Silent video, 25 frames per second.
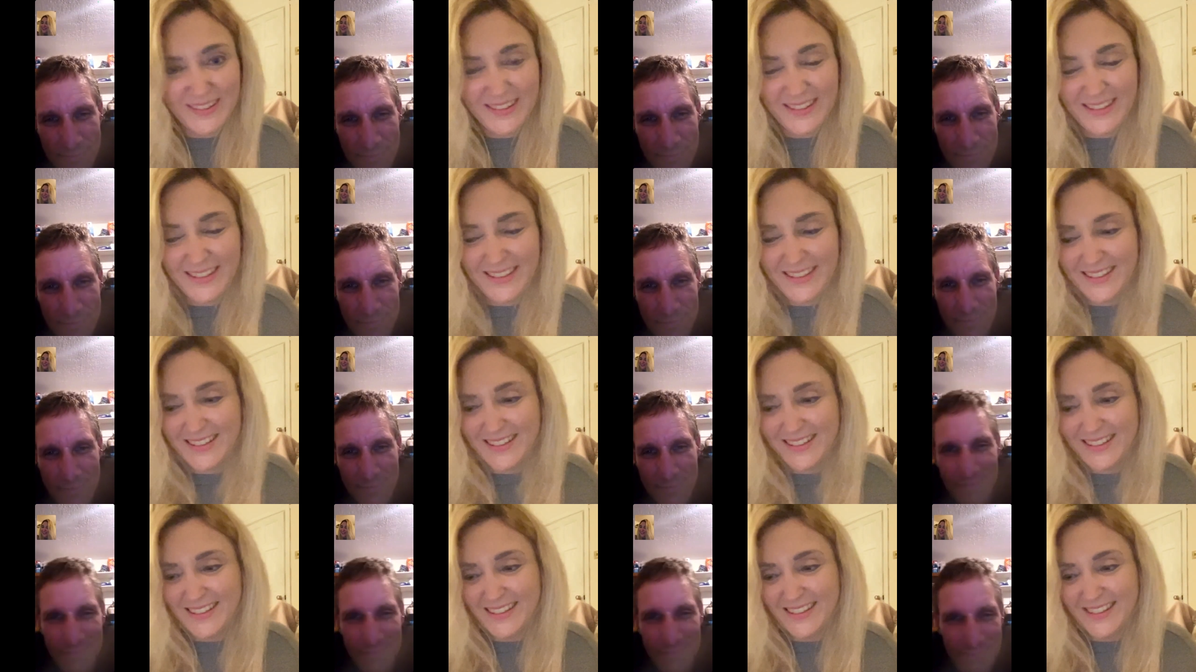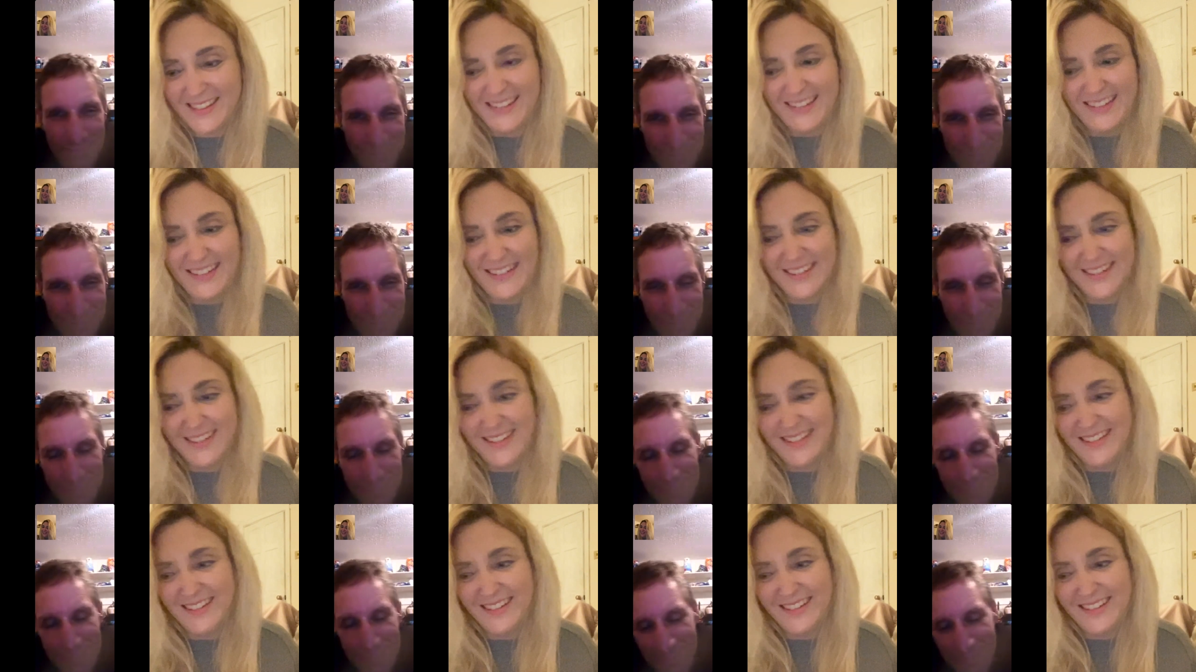
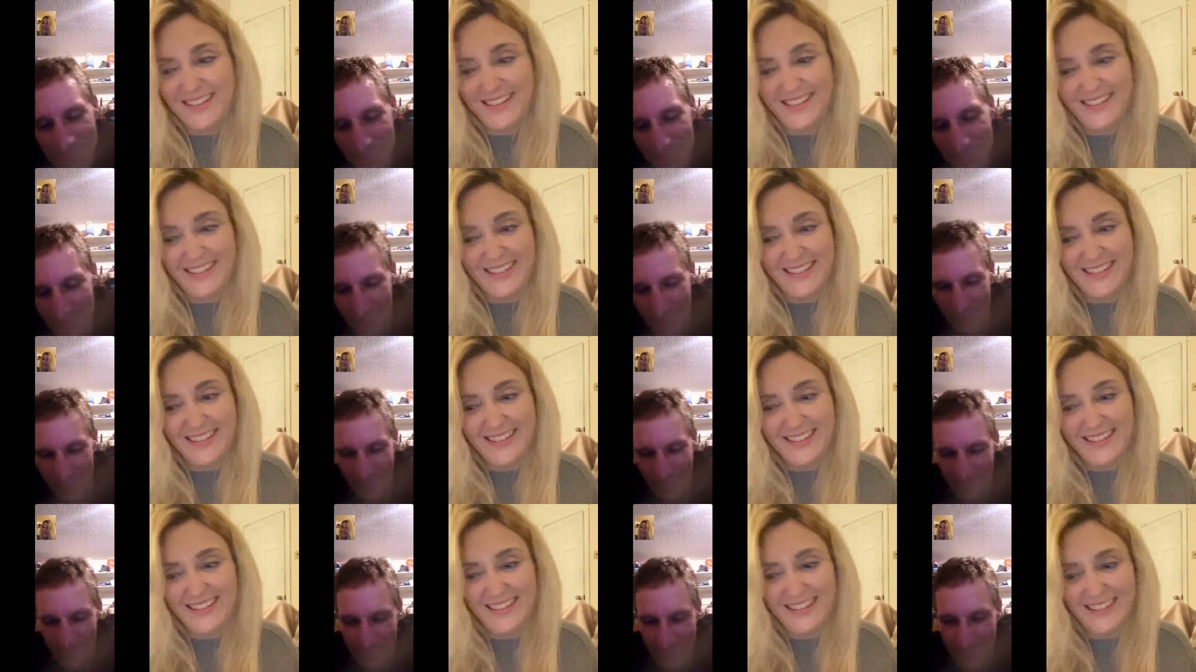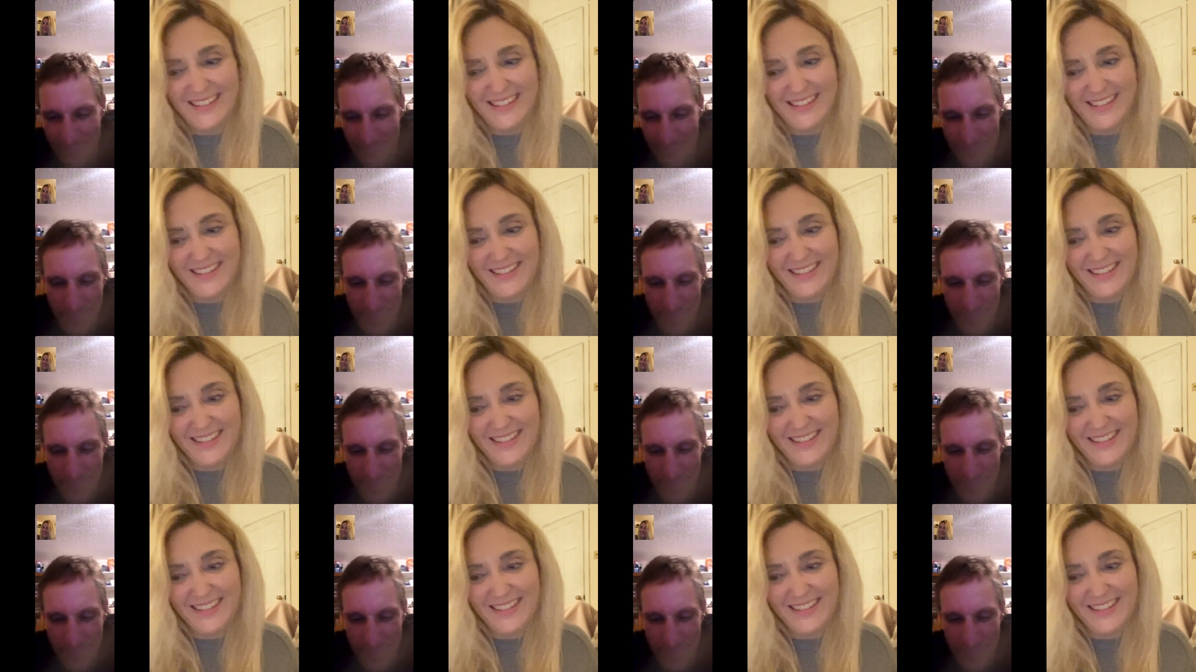[no speech]